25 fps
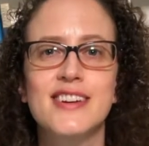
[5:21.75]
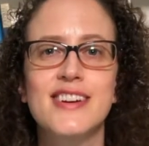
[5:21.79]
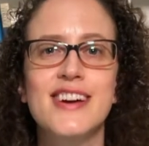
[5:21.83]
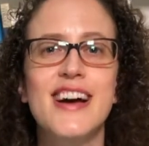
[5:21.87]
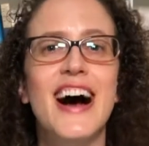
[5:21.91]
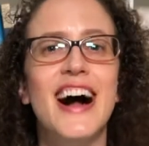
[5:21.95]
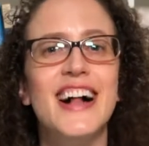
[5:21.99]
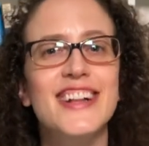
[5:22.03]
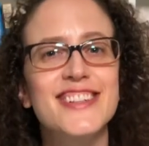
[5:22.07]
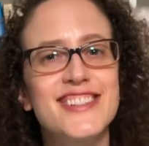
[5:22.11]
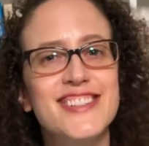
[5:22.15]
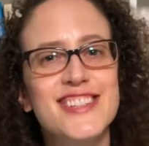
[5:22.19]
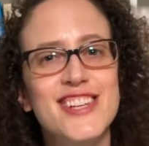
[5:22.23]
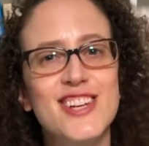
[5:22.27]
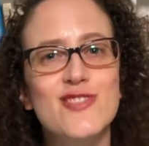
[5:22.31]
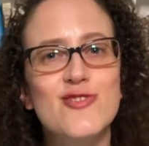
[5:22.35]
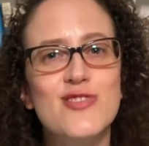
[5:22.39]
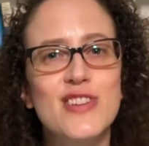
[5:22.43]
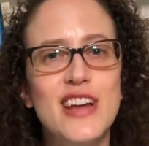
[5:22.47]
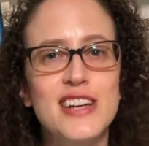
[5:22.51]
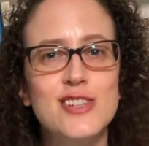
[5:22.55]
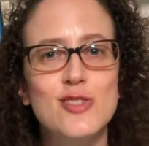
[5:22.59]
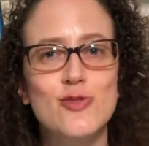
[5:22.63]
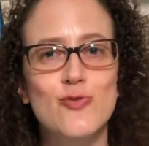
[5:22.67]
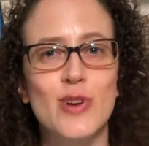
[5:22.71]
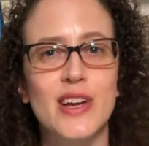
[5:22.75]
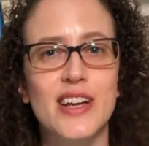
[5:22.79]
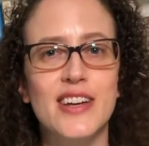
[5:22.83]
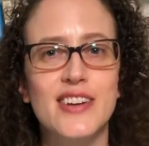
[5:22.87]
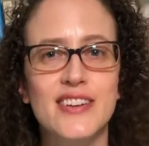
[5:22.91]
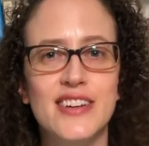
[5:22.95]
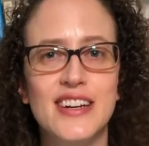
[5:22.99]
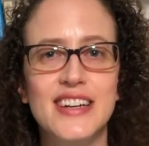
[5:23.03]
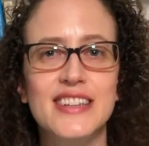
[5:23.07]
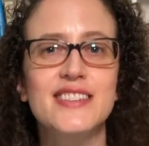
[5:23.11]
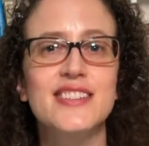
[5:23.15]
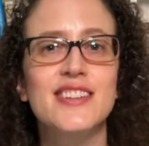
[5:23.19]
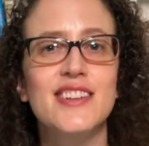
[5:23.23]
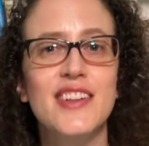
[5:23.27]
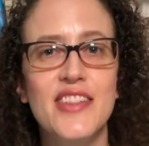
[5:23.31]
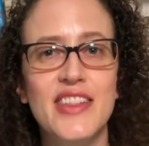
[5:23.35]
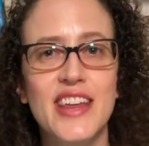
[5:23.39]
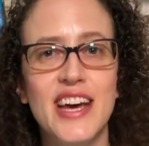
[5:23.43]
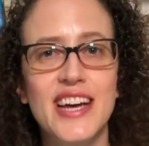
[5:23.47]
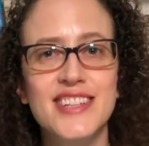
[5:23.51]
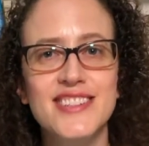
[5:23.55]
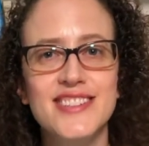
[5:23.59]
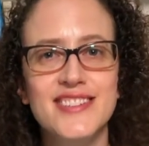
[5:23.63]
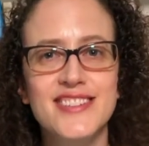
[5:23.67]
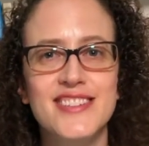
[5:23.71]
I'll see you next week. Until
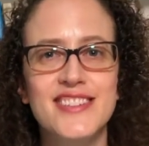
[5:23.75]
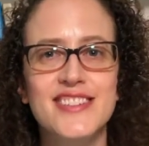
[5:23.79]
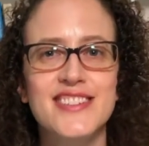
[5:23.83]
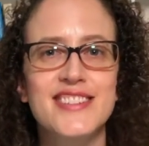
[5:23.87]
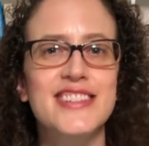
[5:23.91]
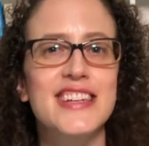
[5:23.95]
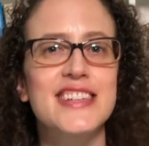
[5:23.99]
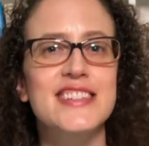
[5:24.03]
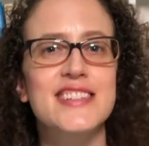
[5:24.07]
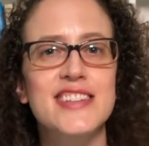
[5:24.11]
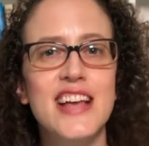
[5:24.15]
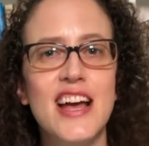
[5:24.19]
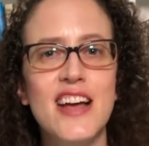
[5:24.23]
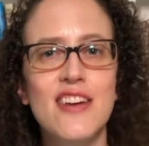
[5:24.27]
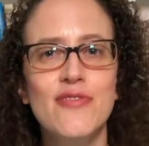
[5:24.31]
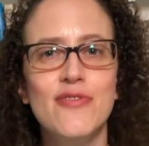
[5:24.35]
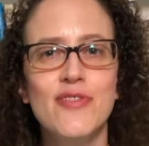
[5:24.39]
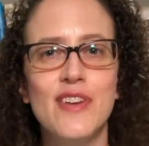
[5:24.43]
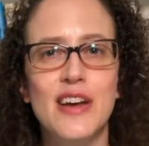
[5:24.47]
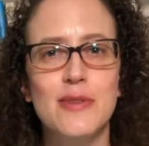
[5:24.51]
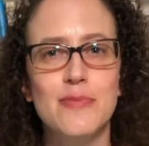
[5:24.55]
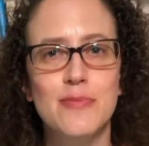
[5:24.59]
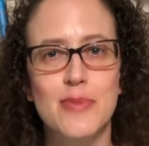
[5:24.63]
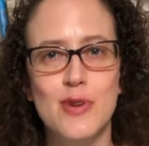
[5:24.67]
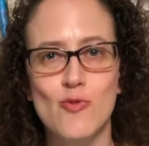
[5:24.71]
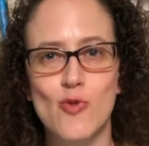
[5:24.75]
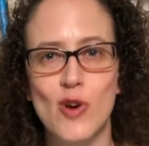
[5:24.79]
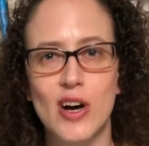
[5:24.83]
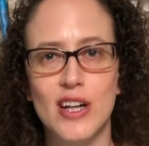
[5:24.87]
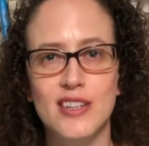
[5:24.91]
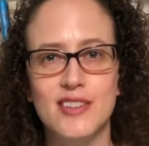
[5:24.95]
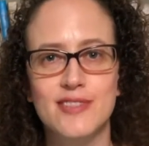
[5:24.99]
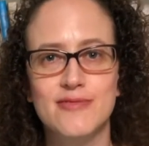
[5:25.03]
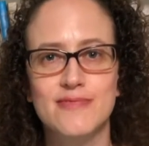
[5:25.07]
then, stay safe and be well.